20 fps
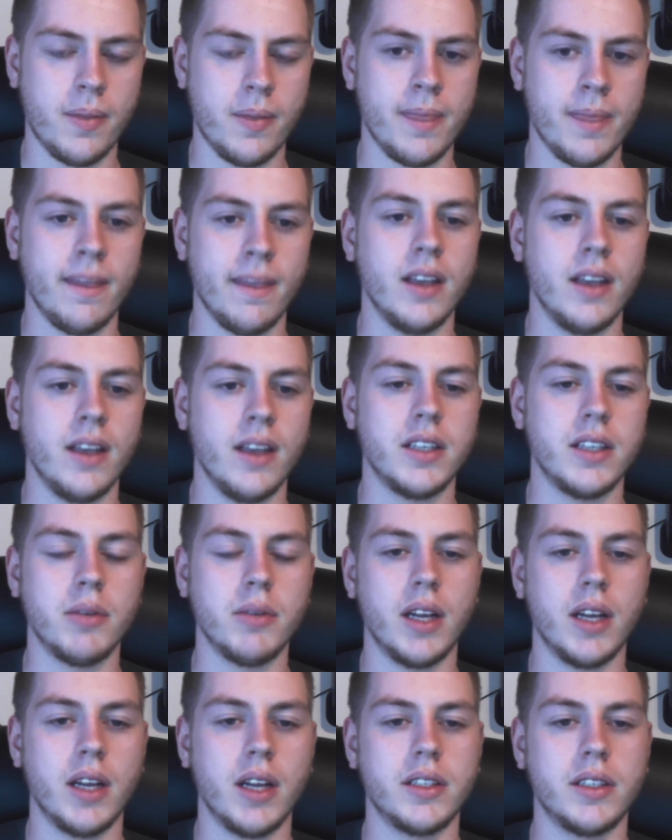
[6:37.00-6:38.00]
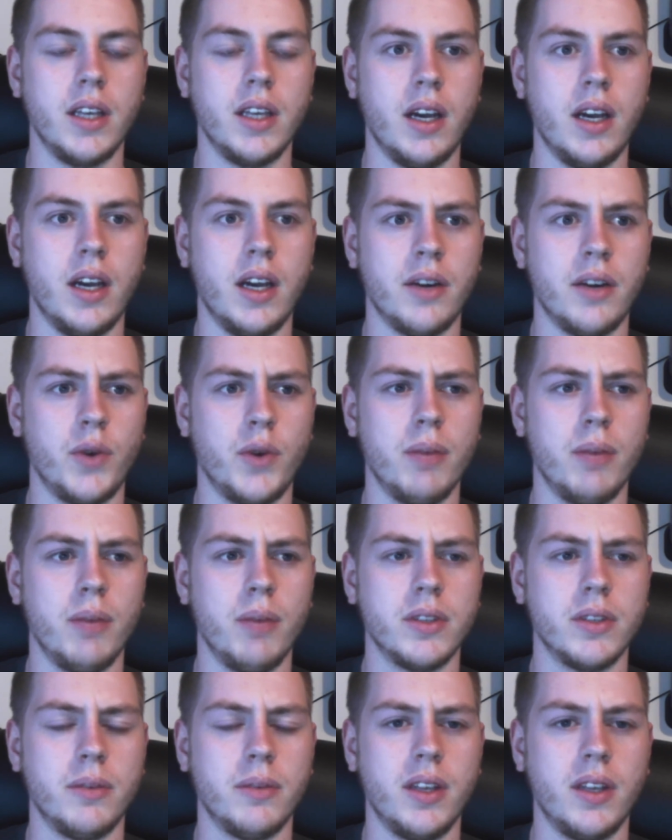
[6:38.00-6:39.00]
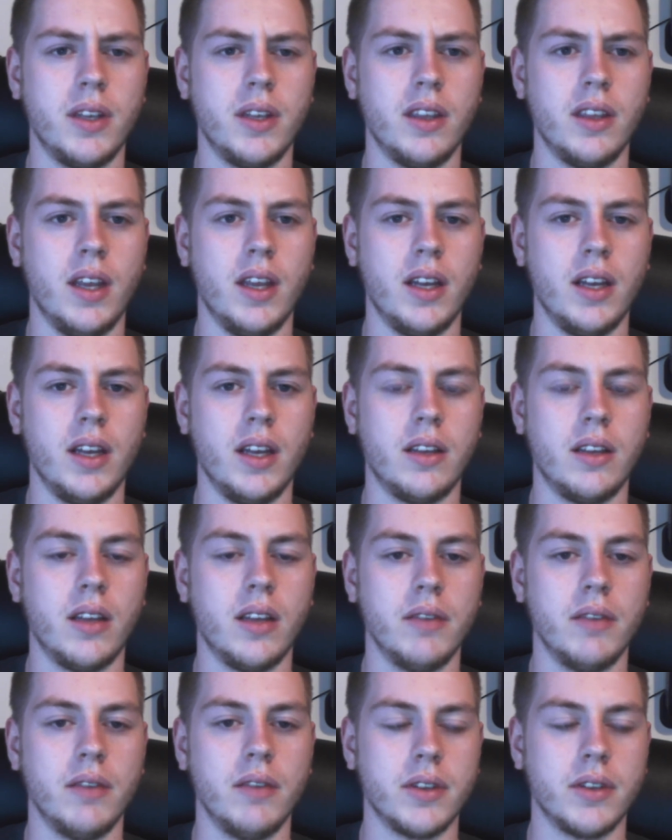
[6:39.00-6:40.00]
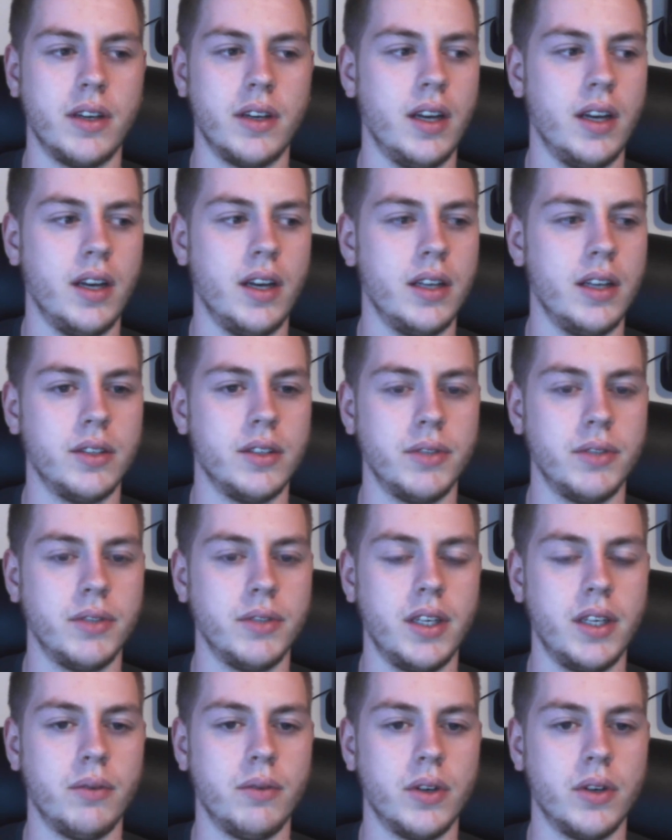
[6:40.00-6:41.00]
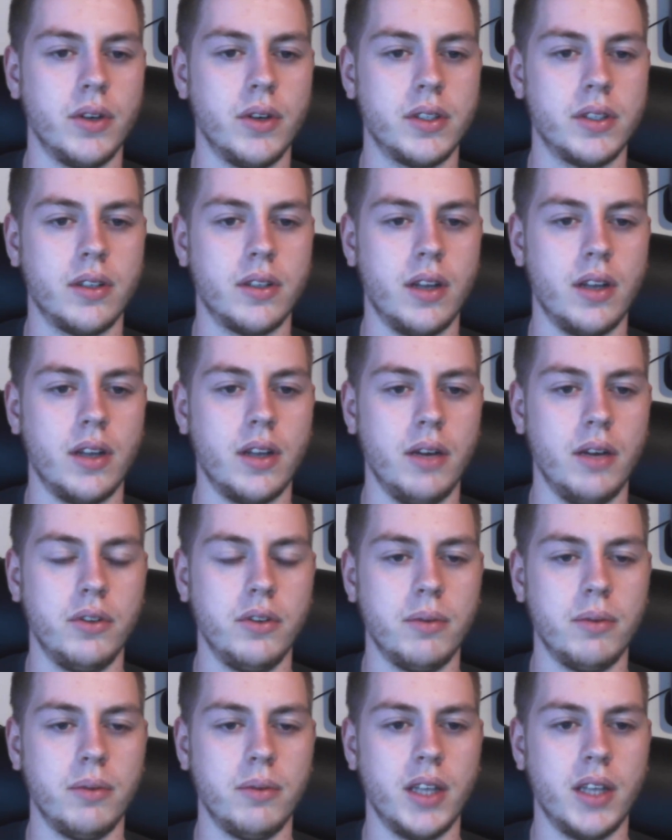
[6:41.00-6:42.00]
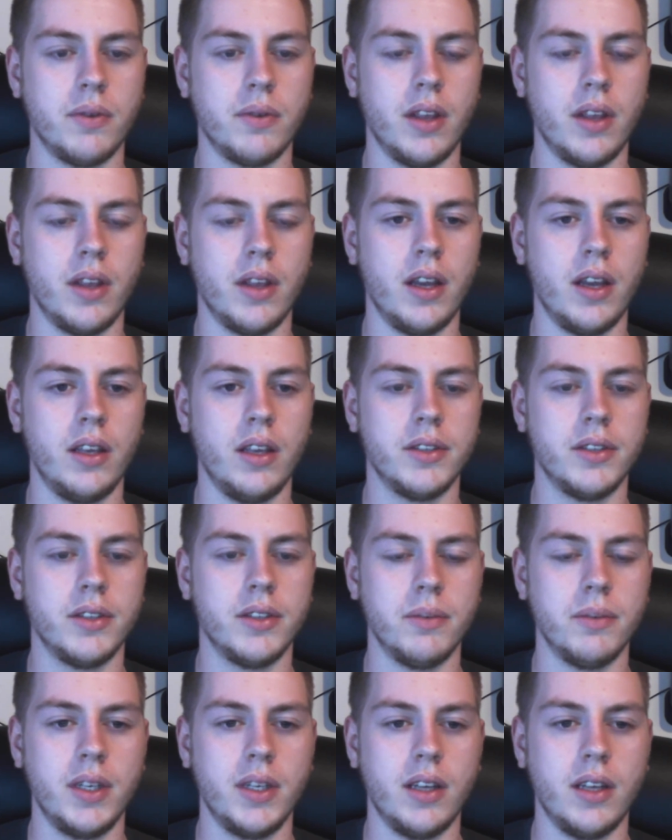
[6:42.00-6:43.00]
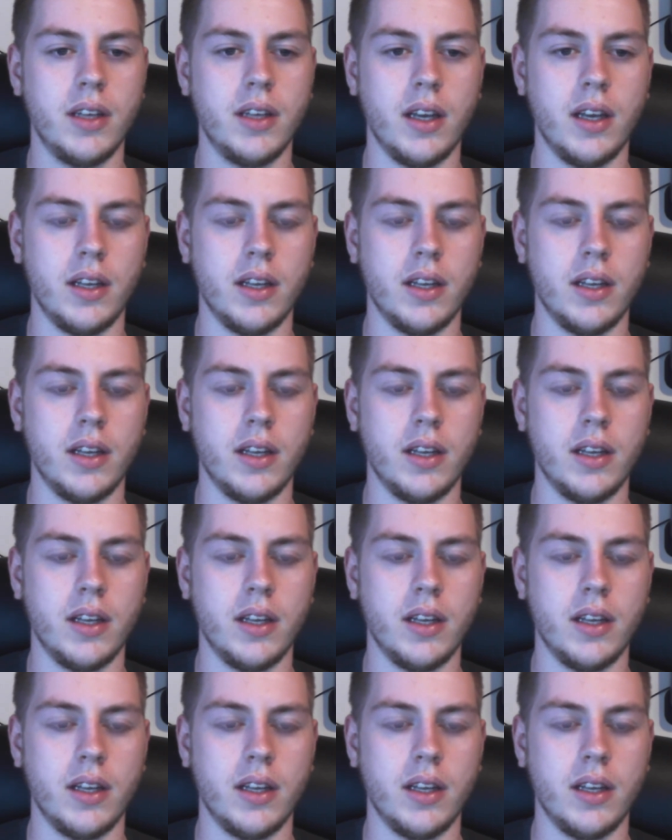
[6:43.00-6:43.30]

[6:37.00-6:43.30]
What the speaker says: seems like she had a dream or something that he was gonna die. So she rushed out to the place where they used to meet, and